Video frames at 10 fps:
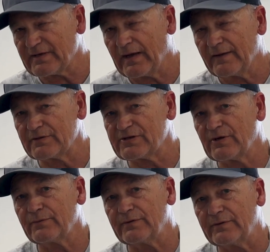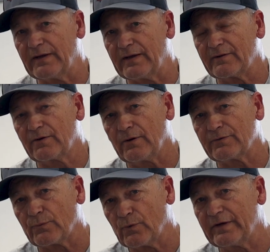I haven't shown you yet called
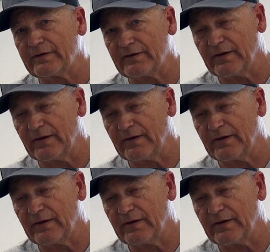the run and